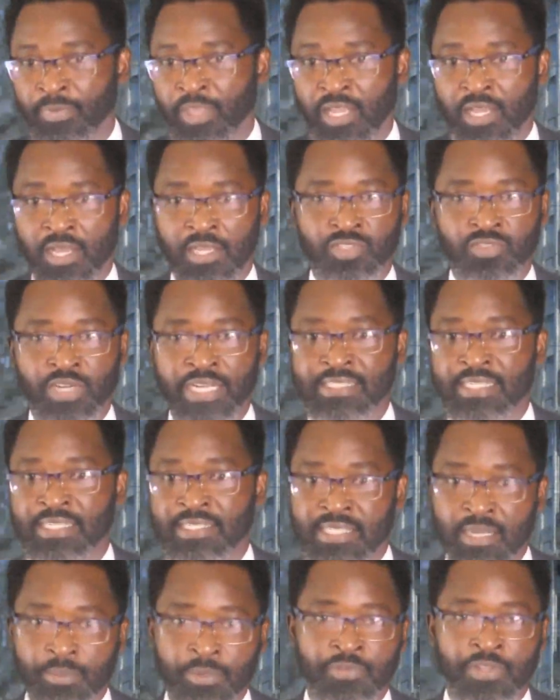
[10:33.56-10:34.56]
addresses
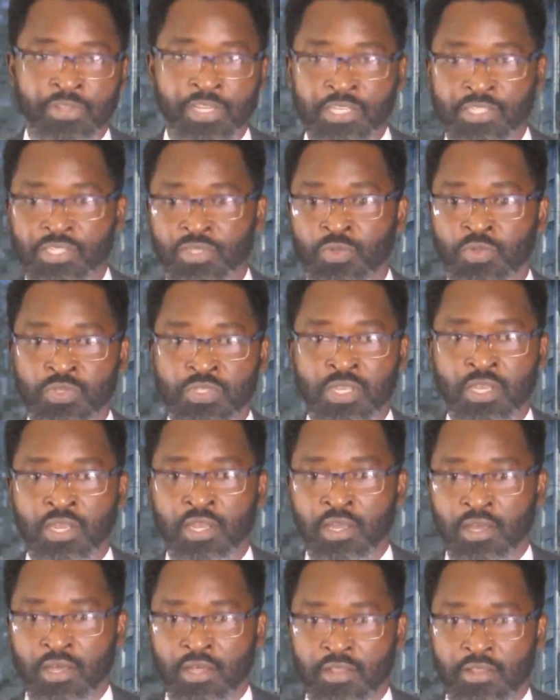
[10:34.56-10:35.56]
some of the issues
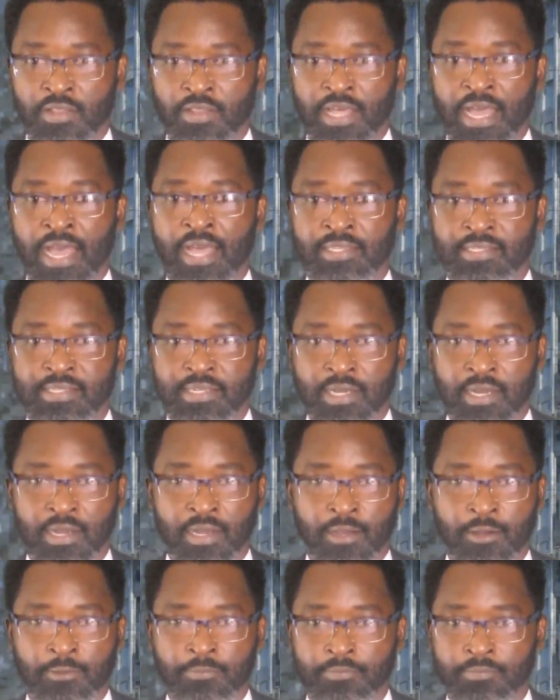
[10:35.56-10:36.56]
that
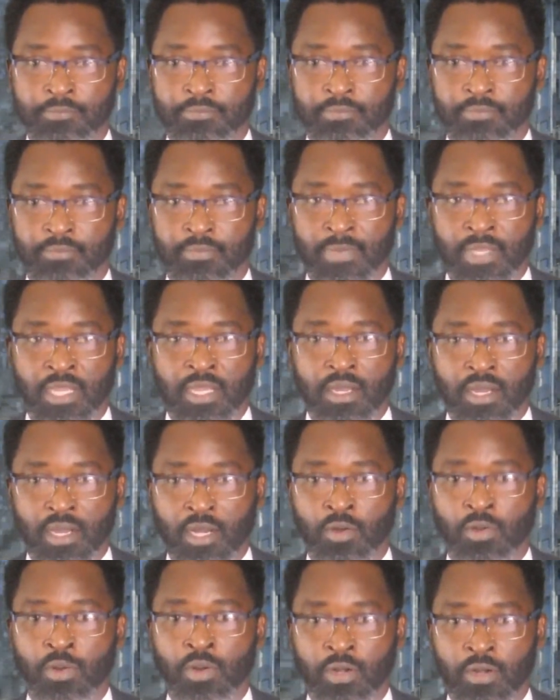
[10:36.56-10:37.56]

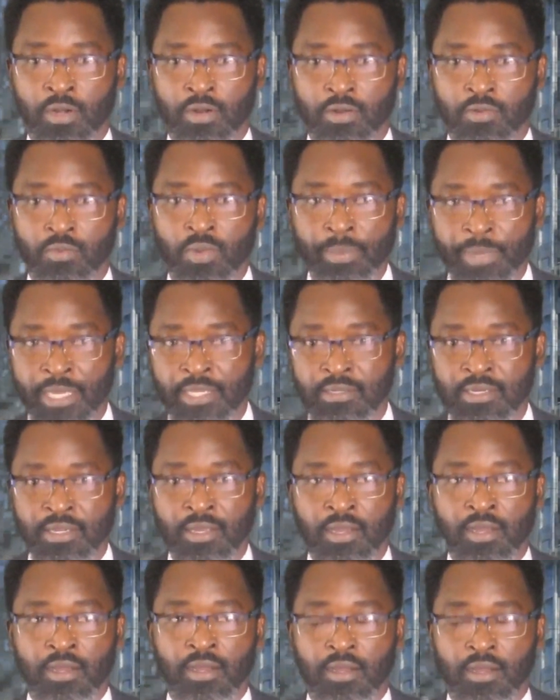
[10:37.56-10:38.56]
our women
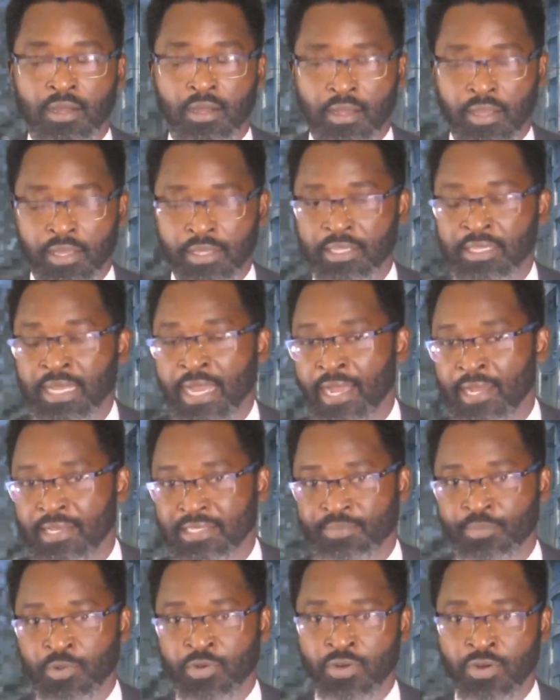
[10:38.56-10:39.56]
in the
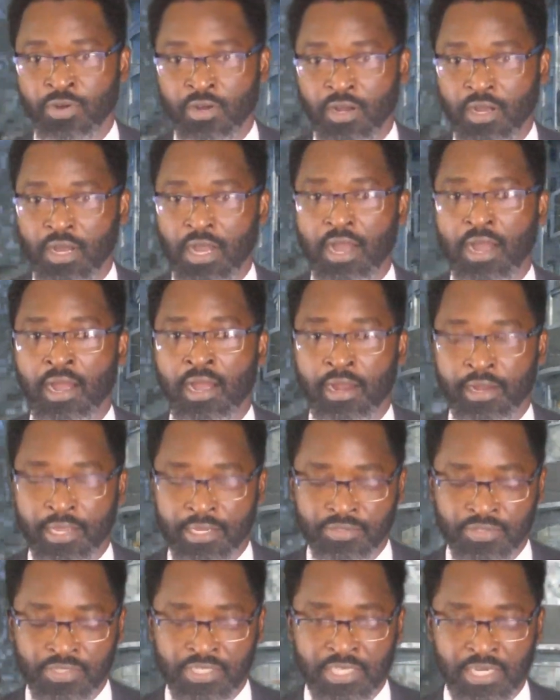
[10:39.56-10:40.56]
diaspora are
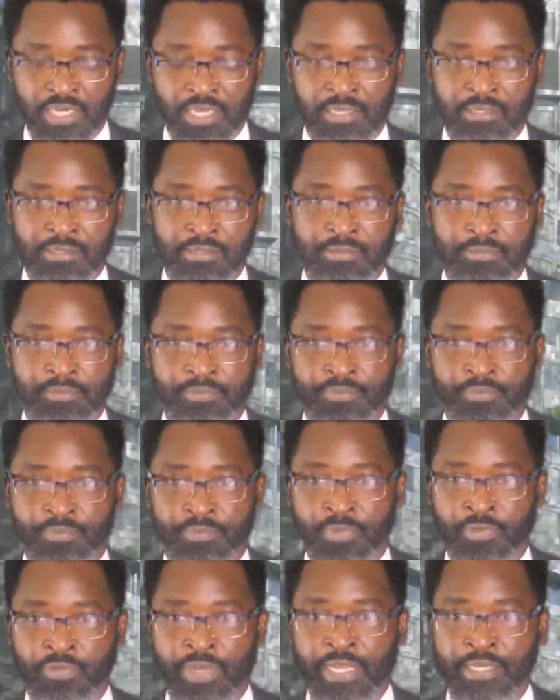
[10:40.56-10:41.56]
interested in,
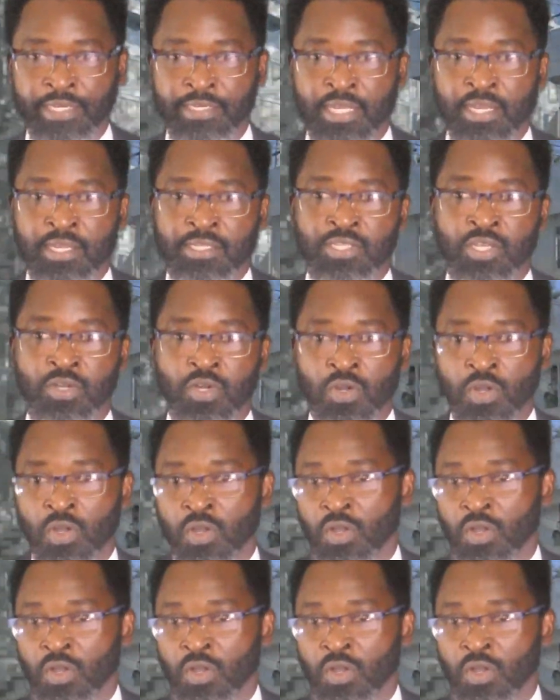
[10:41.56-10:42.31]
right? So